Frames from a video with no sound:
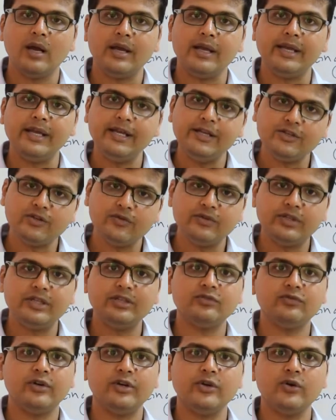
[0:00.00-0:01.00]
Each of
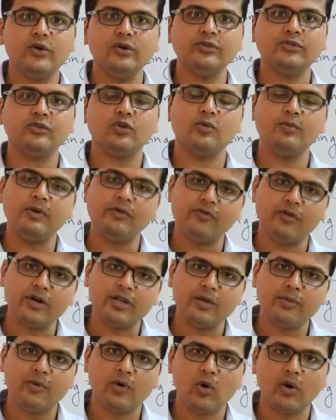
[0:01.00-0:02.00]
these audios could be further
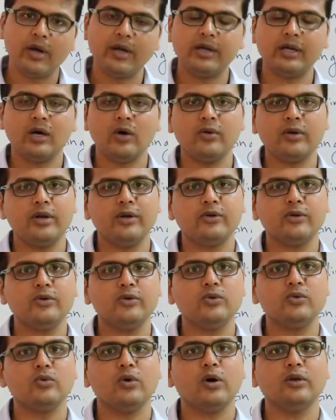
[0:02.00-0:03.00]
broken down into
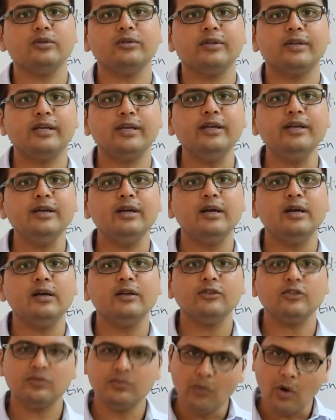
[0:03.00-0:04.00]
2 or 3
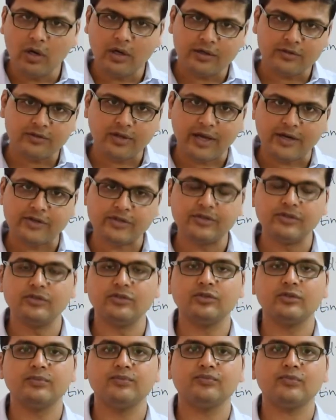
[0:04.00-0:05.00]
smaller
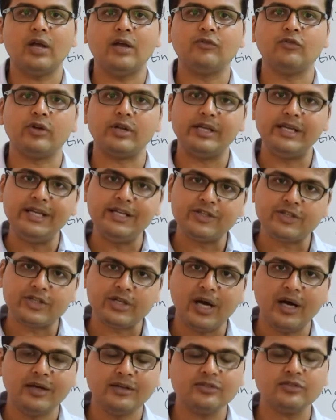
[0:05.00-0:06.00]
sections, and for each
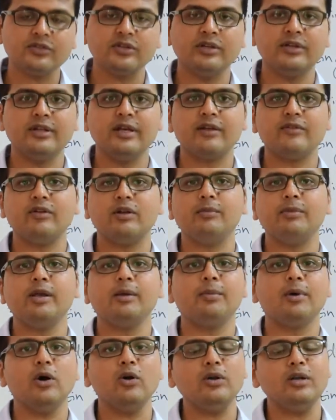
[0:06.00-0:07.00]
task there will be
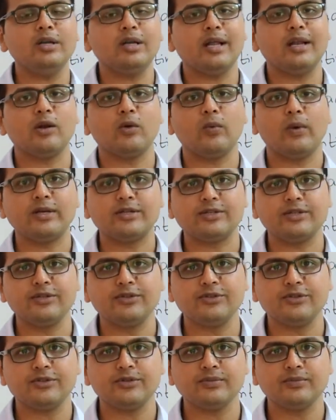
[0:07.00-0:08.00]
about 10
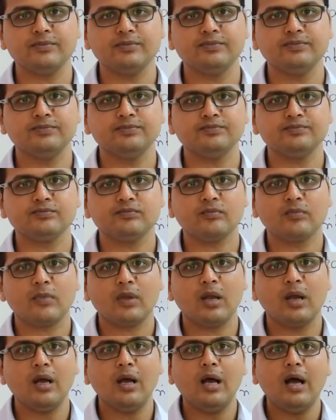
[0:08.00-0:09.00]
questions.
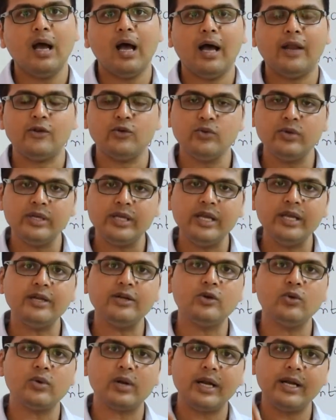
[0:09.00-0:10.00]
And you need
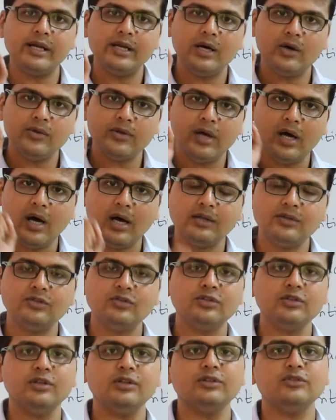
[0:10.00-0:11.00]
to write down the
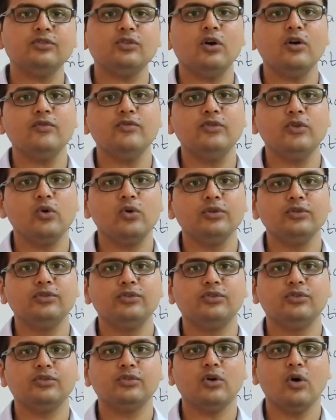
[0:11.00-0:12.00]
answers of
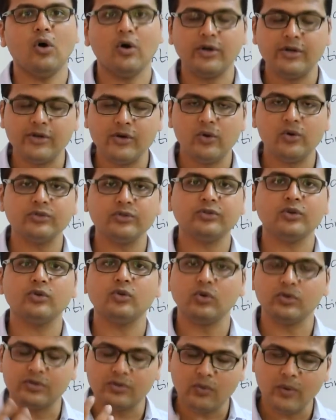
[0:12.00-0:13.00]
those audios or
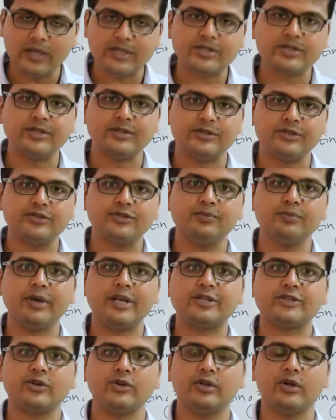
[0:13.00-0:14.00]
those questions
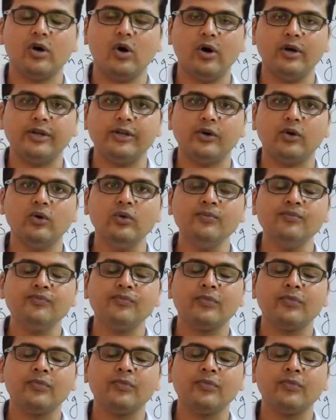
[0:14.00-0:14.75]
based on the audio